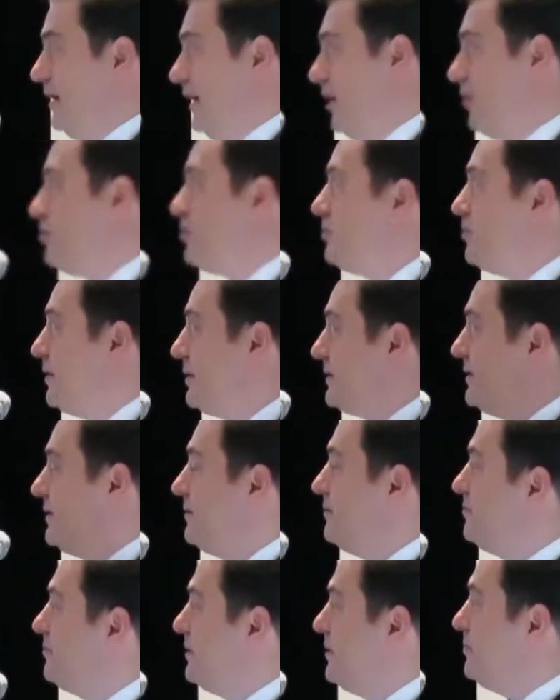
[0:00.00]

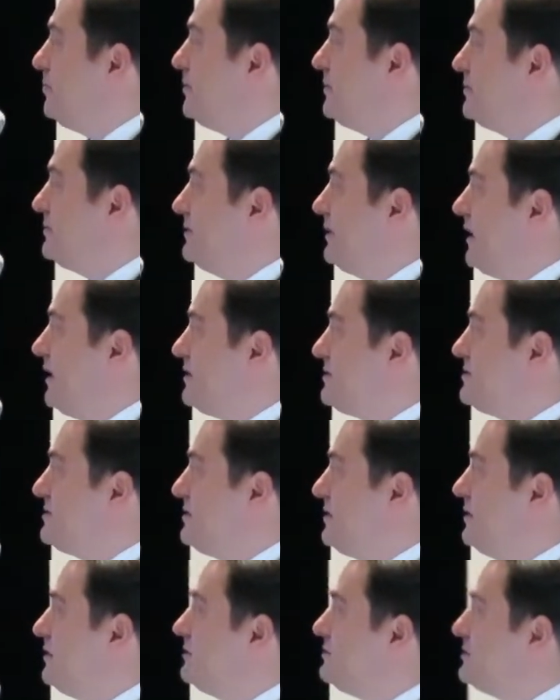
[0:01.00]
Everybody, people, they are
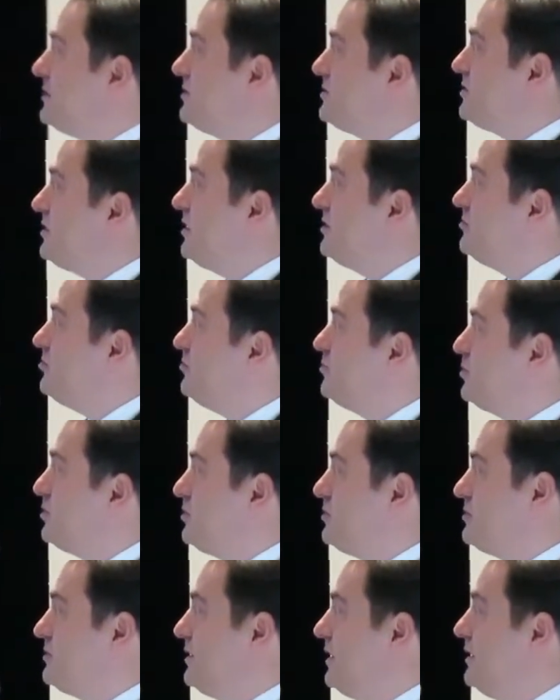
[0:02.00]
seeing such kind of
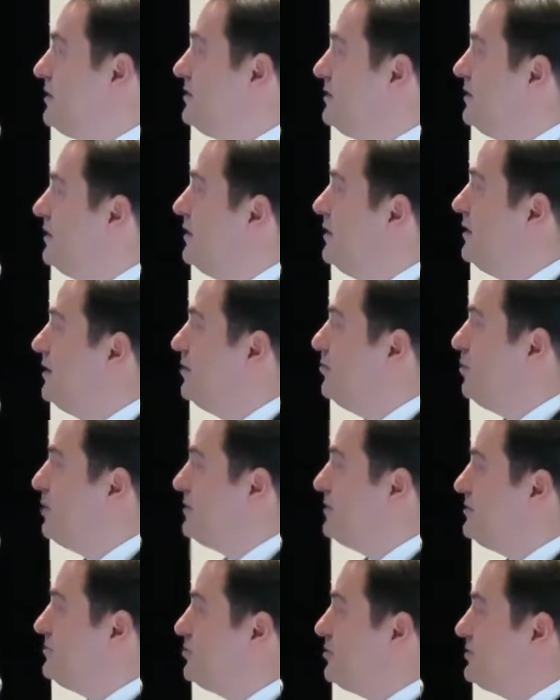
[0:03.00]
prostate,
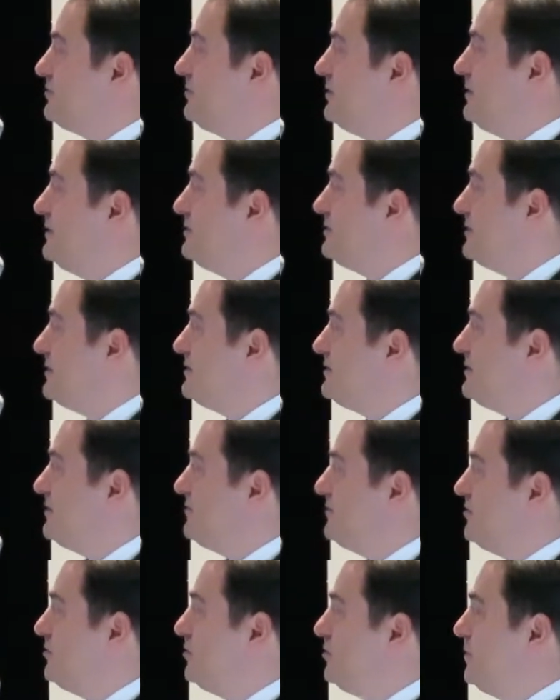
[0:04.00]
but it was very interesting
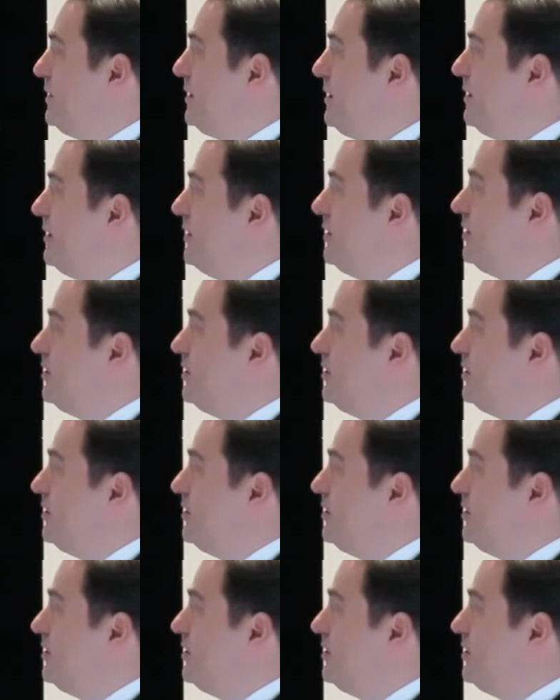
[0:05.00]
for me.